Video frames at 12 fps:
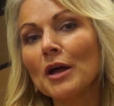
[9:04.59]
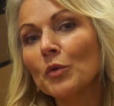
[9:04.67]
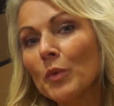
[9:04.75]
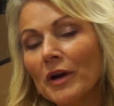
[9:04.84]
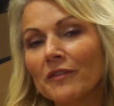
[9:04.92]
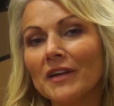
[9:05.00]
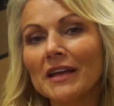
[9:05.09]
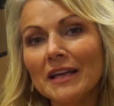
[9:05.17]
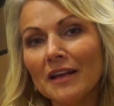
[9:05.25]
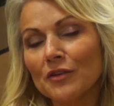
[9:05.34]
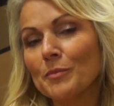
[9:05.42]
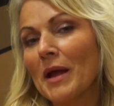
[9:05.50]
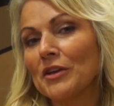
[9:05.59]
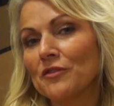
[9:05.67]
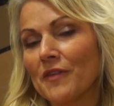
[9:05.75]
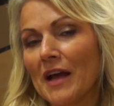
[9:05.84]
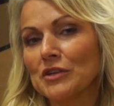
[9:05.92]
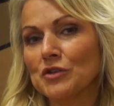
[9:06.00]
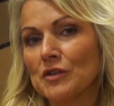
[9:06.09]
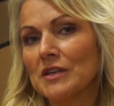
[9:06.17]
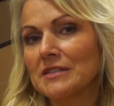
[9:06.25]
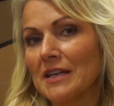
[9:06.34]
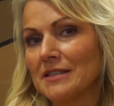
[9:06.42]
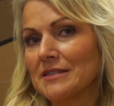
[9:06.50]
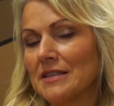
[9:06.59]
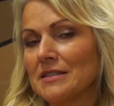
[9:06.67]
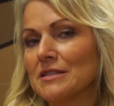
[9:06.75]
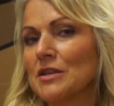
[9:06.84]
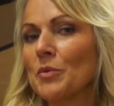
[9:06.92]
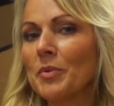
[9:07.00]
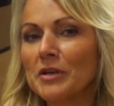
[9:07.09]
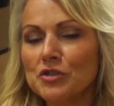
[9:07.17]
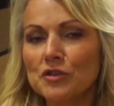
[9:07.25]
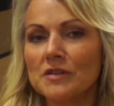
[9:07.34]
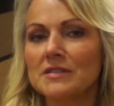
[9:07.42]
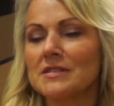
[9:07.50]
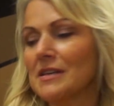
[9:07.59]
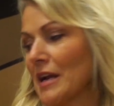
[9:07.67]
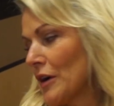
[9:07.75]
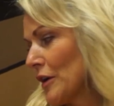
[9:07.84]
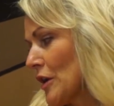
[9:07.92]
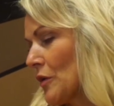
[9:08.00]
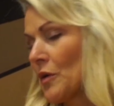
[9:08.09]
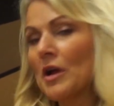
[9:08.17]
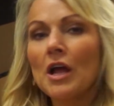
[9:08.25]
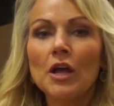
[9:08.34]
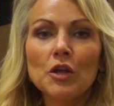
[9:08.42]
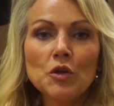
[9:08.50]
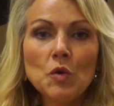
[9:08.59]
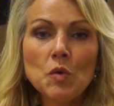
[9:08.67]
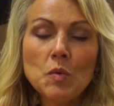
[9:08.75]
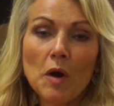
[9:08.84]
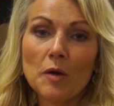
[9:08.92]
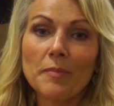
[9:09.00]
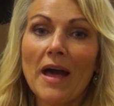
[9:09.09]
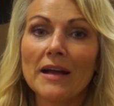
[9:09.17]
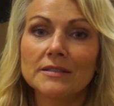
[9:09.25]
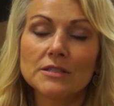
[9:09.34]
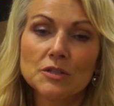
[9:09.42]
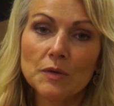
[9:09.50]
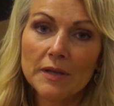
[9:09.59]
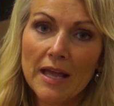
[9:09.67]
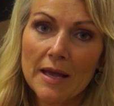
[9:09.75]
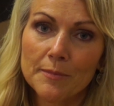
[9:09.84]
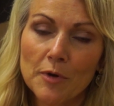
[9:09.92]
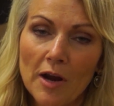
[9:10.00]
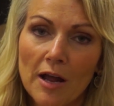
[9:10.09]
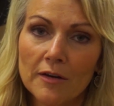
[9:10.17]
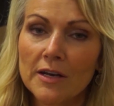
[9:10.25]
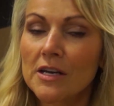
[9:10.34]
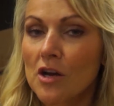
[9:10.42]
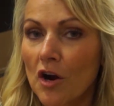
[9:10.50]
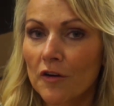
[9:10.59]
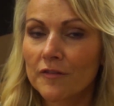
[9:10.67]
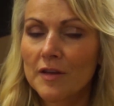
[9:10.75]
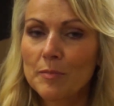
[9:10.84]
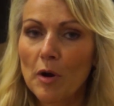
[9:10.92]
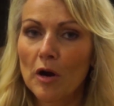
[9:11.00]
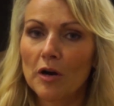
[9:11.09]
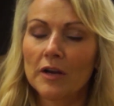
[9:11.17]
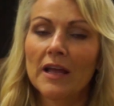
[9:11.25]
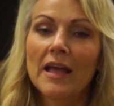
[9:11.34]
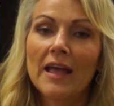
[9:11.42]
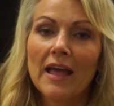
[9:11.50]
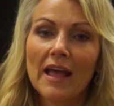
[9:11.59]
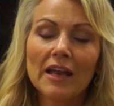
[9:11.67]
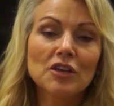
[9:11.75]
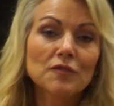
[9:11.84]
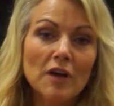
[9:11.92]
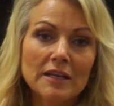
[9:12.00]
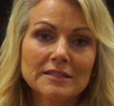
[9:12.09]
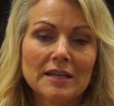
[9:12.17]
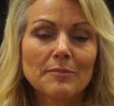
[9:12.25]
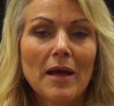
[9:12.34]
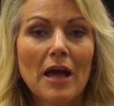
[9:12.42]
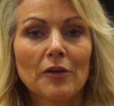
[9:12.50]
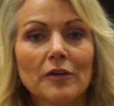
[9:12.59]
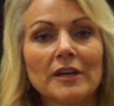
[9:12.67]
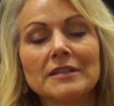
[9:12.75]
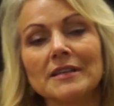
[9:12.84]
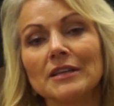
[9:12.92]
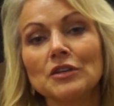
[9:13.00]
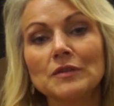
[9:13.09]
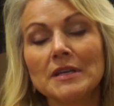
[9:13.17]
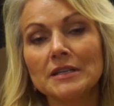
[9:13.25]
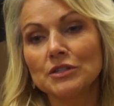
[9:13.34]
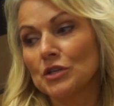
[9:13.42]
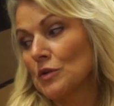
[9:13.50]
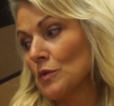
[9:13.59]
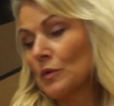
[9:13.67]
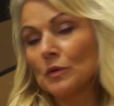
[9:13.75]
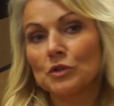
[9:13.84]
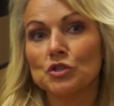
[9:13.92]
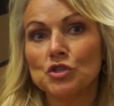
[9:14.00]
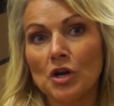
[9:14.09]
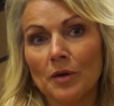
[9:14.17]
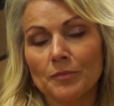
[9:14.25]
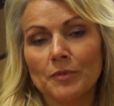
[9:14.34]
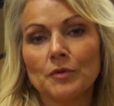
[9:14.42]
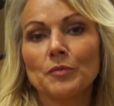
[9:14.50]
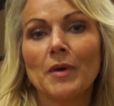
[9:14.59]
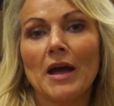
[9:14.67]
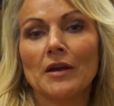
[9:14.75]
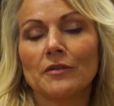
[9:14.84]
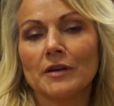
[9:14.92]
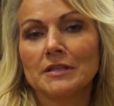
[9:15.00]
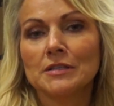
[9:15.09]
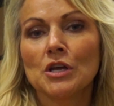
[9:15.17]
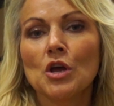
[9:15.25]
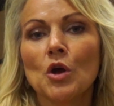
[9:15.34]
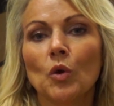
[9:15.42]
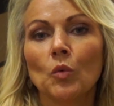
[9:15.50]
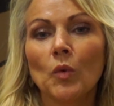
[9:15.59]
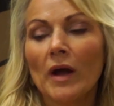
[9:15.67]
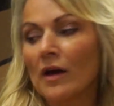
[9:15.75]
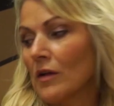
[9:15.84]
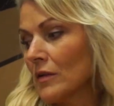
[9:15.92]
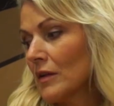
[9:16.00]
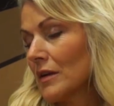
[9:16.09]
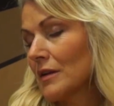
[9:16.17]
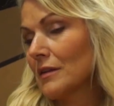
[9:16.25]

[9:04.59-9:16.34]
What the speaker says: not aware of any other manufacturer that does this. So picture this scenario. You are backed into a campground at an RV park and you've got dead batteries and you need to jump your batteries. Well,